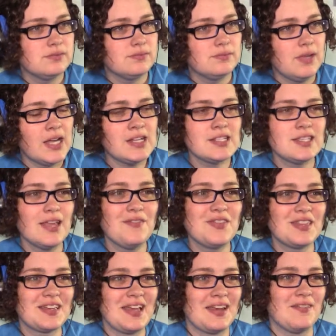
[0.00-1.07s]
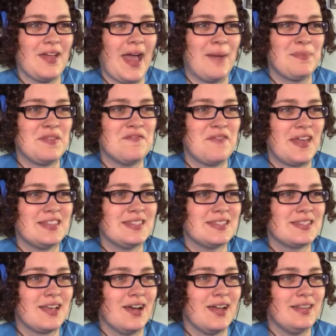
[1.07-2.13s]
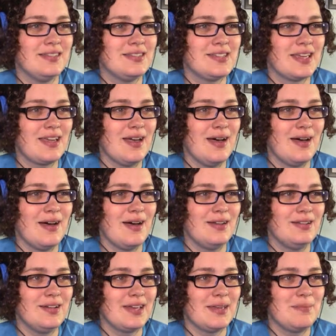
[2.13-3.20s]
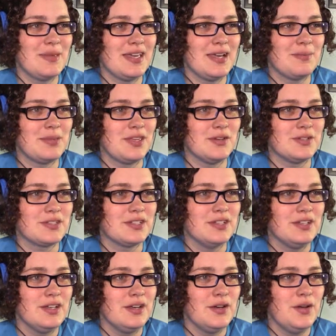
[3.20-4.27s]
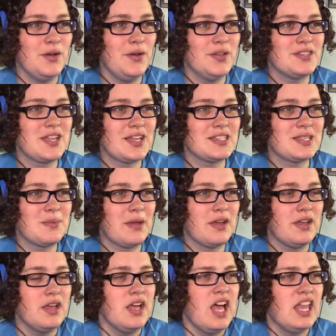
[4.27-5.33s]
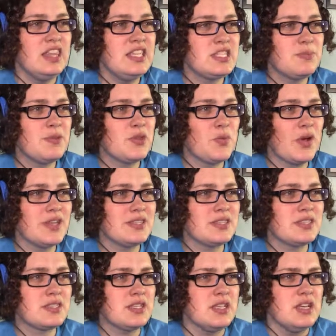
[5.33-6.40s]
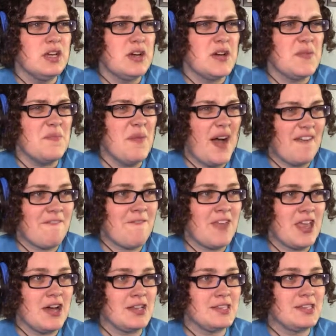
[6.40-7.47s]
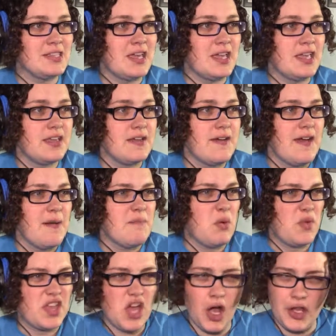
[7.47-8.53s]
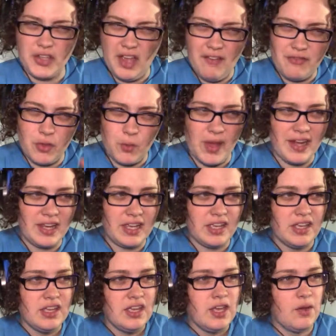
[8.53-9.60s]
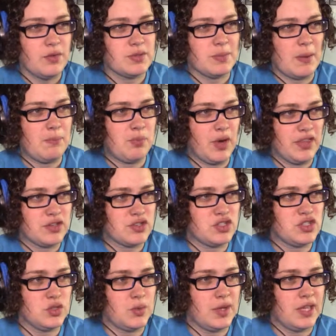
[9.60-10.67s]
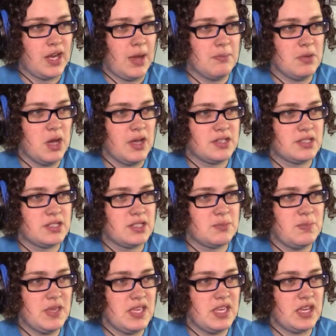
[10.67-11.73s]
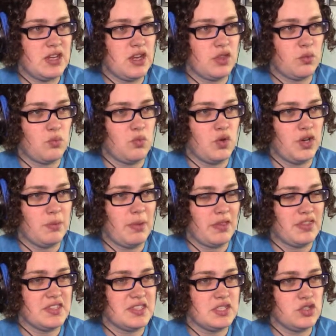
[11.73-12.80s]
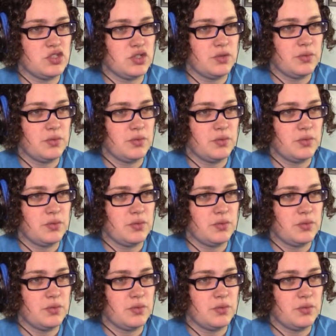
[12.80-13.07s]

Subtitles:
just love the kind of happy face he's got. It's like, aw, look at me, I'm cute. Oh, let's ask about... Elizabeth was my fiancé, but we called off the wedding. It was my brother's doing, and I'm not speaking another word about this issue.